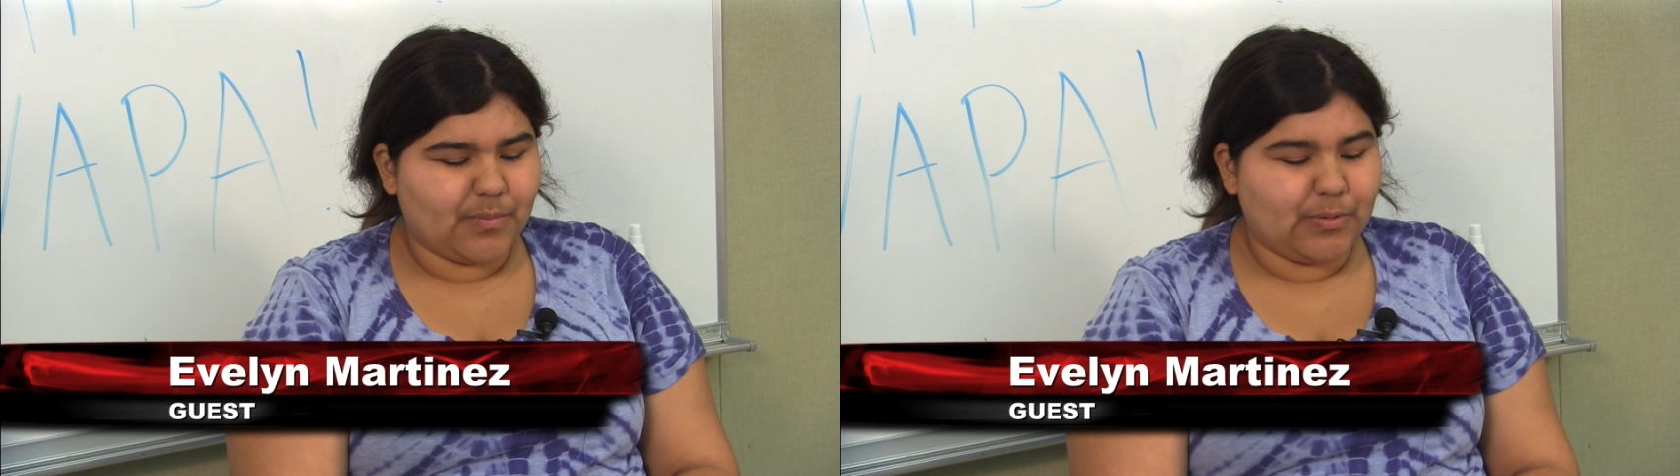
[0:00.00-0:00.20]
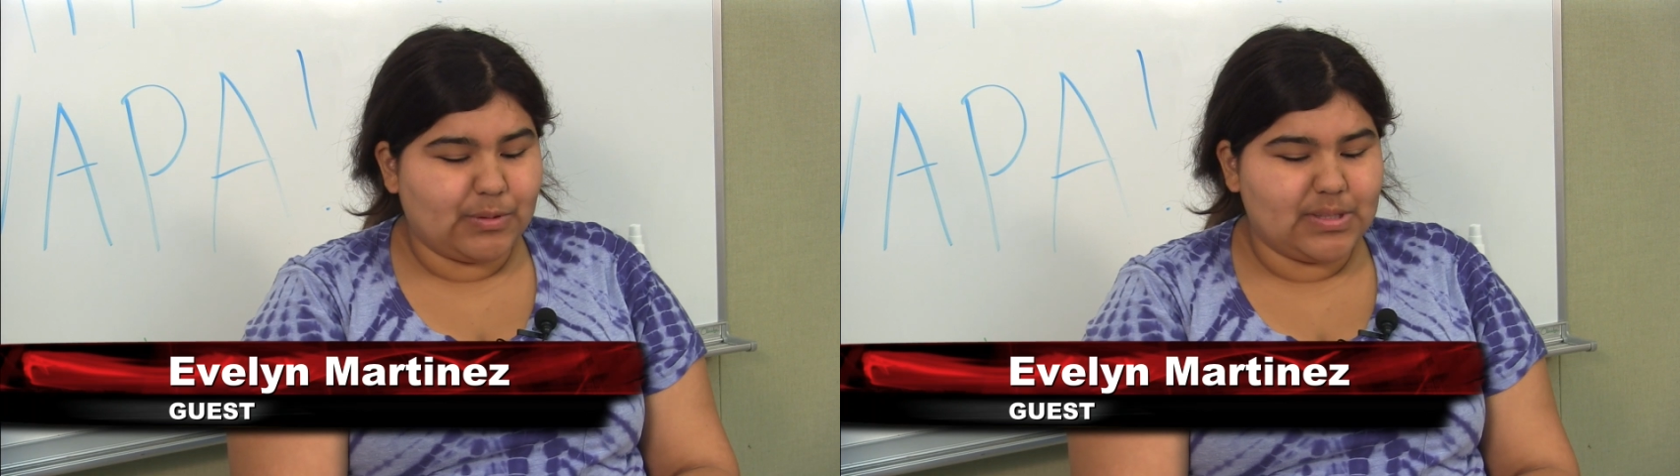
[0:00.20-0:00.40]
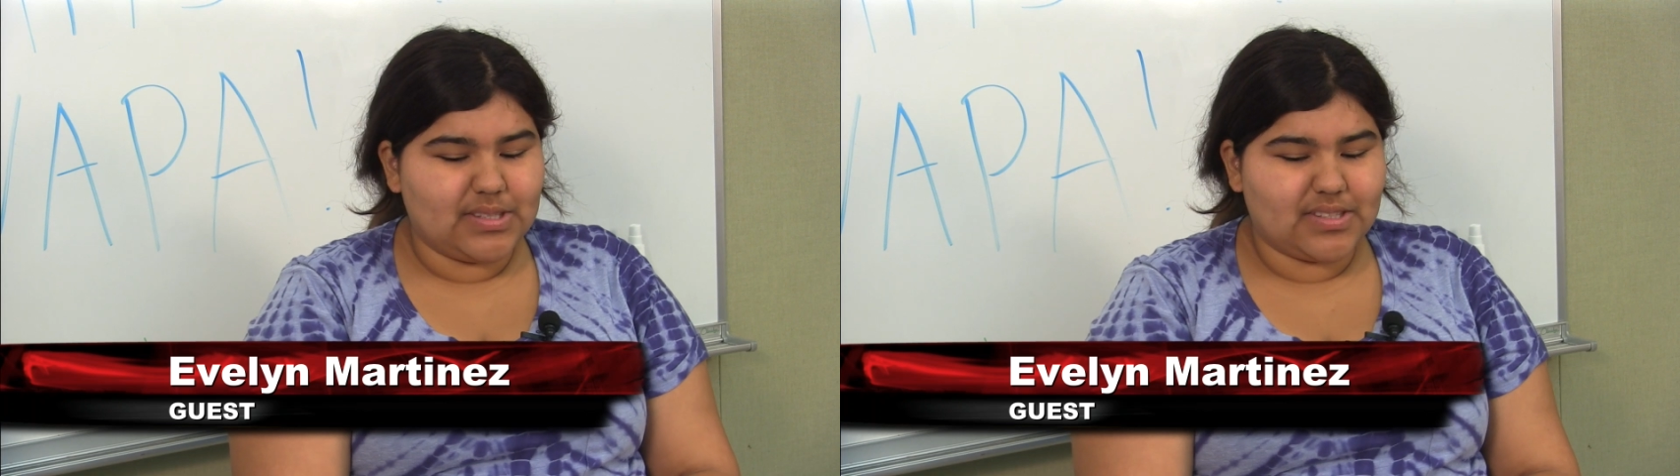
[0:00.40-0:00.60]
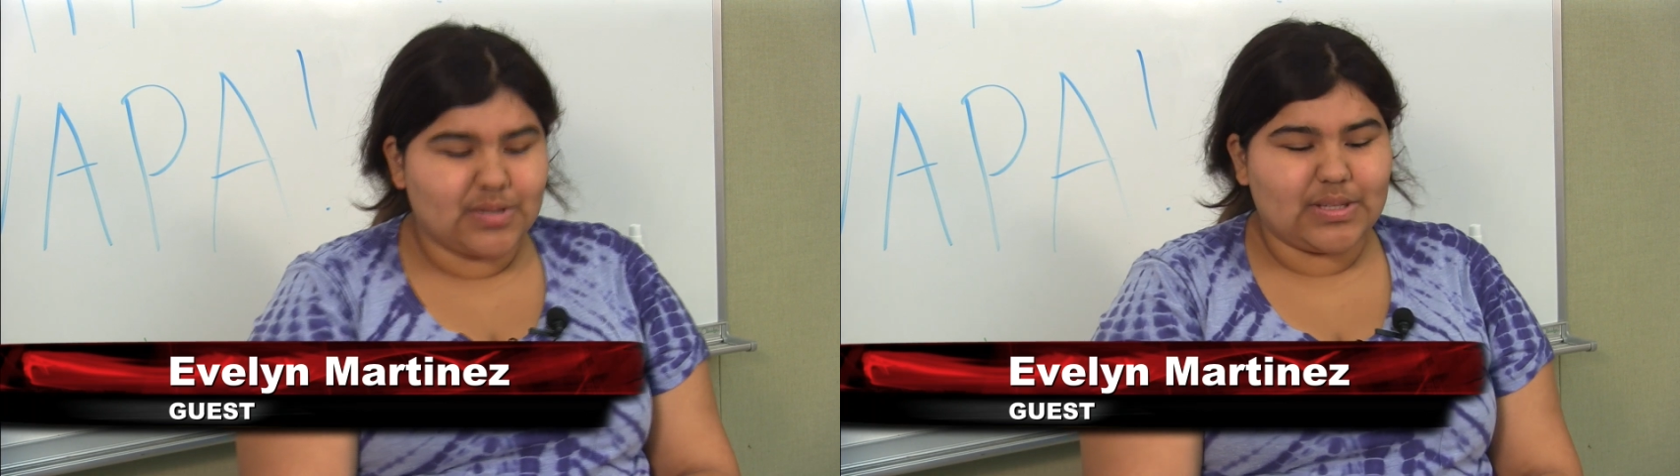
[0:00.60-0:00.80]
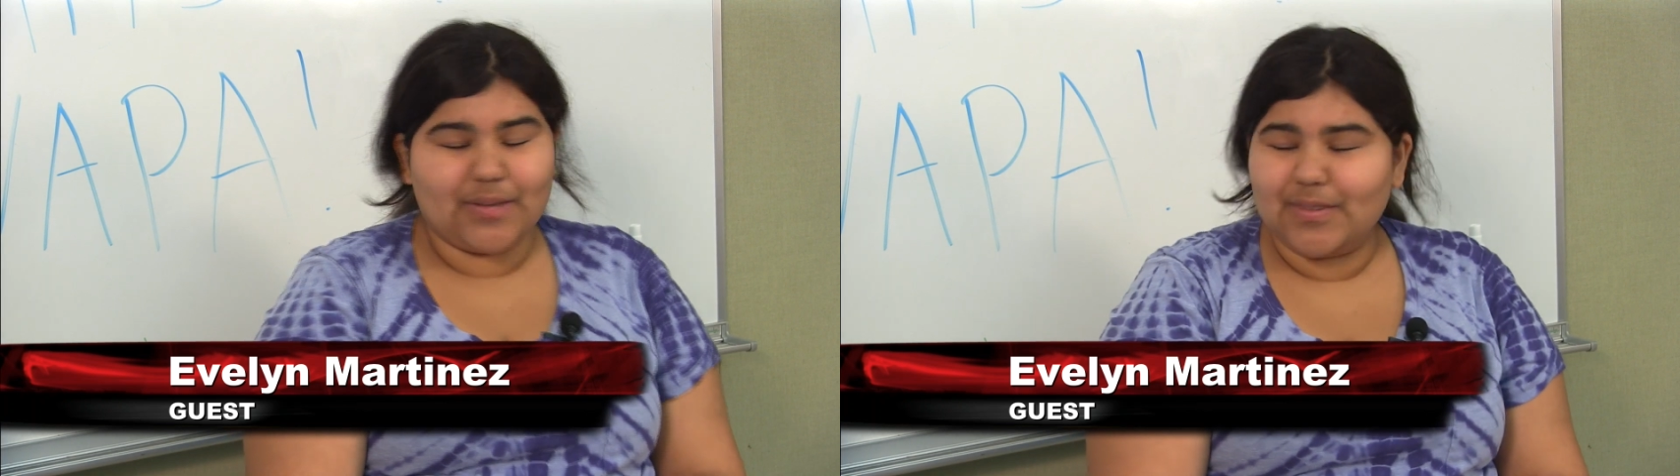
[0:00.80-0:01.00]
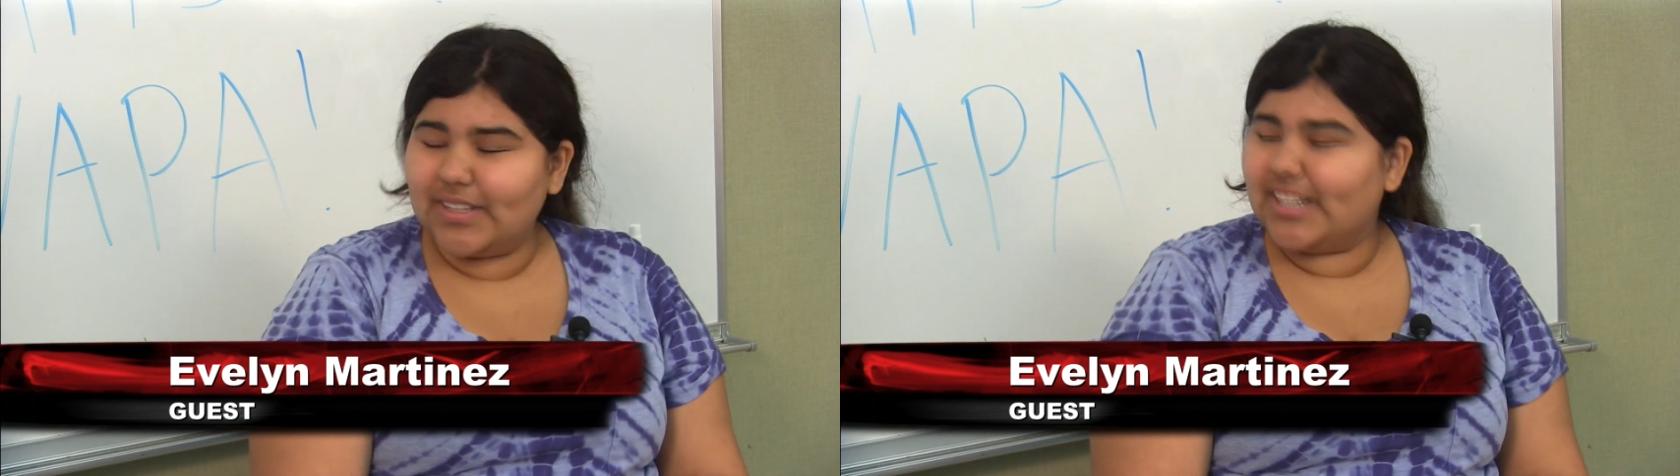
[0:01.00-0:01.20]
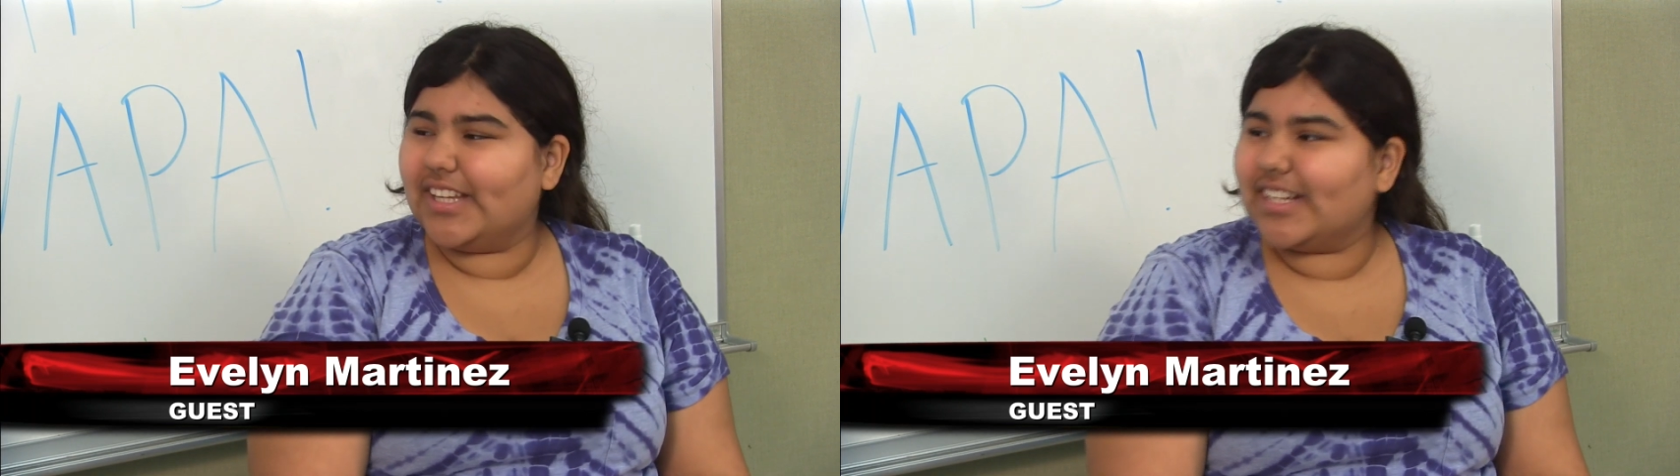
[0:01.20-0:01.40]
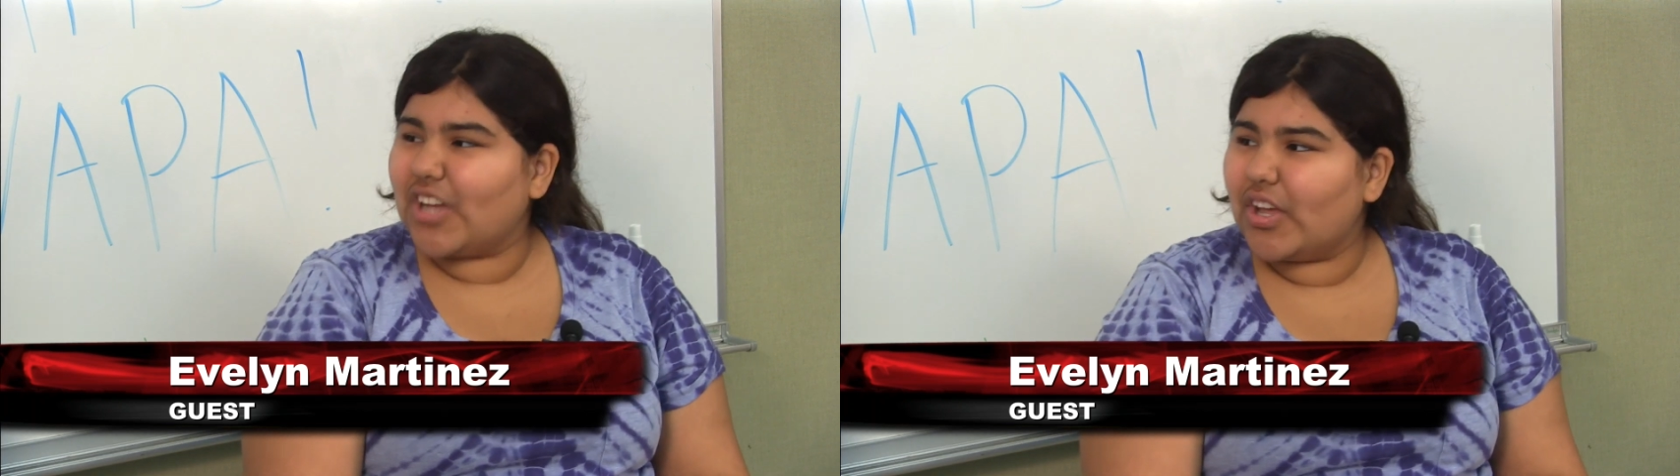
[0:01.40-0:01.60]
foods you definitely
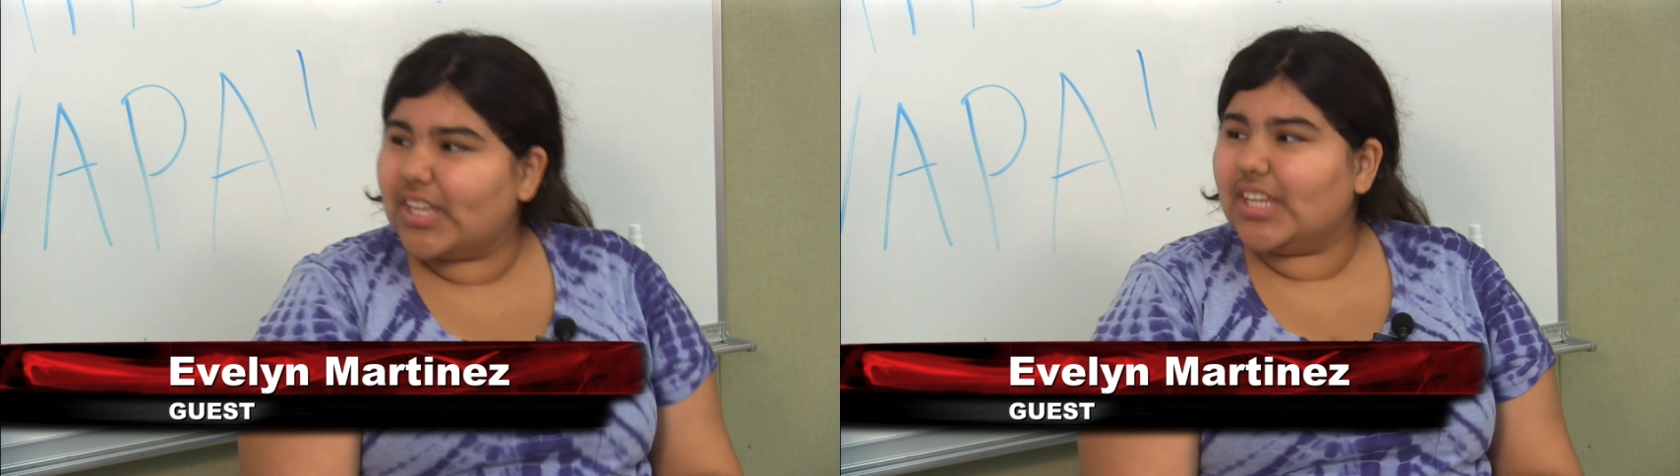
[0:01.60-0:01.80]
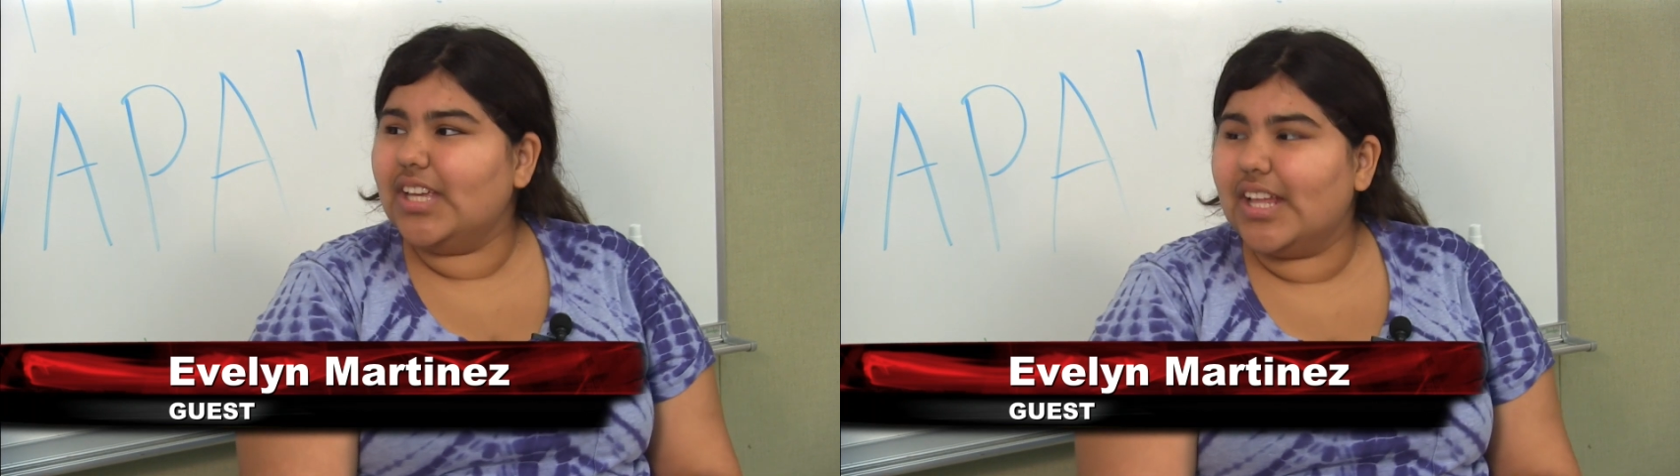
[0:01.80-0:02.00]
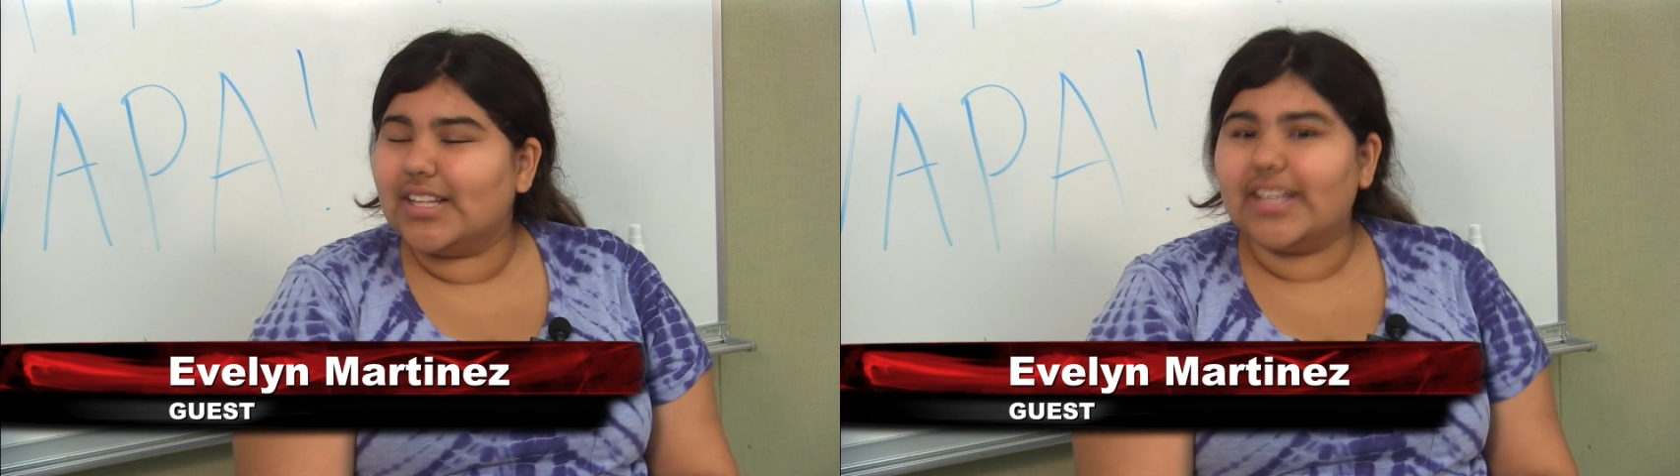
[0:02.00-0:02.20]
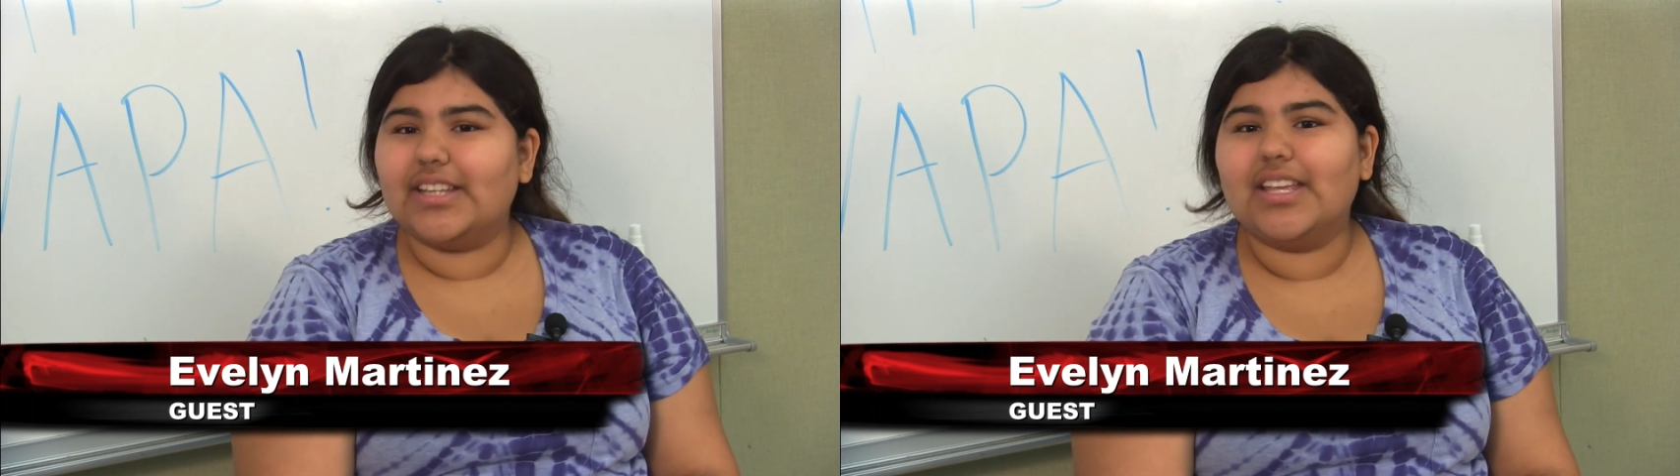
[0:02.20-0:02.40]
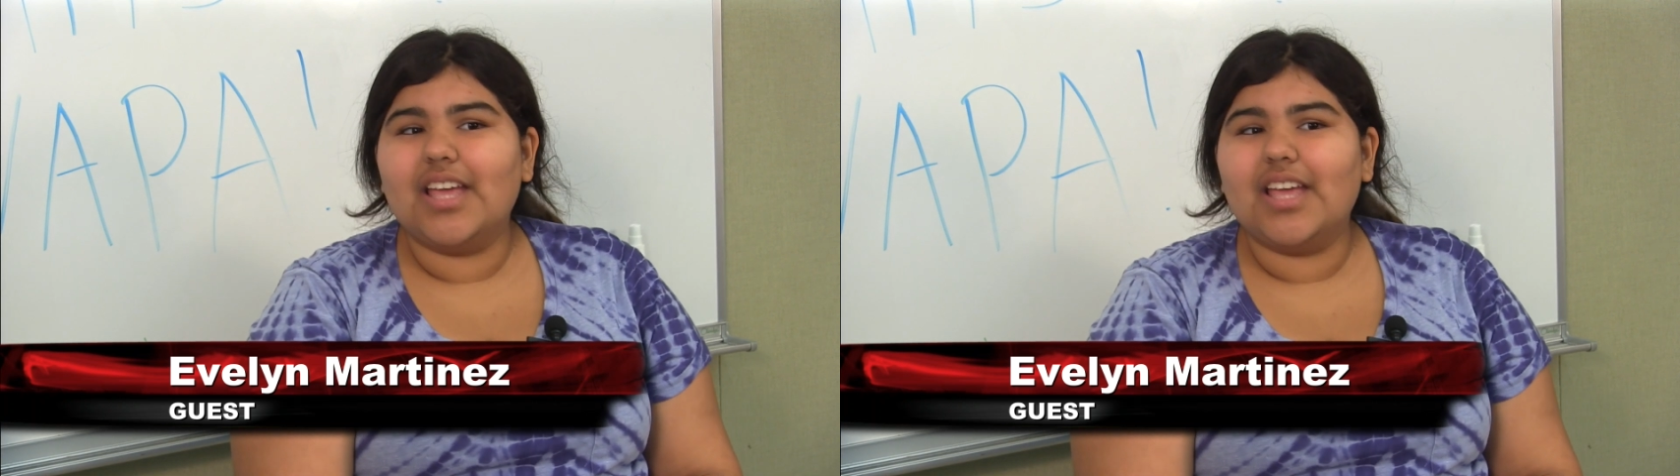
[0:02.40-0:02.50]
cannot eat, and like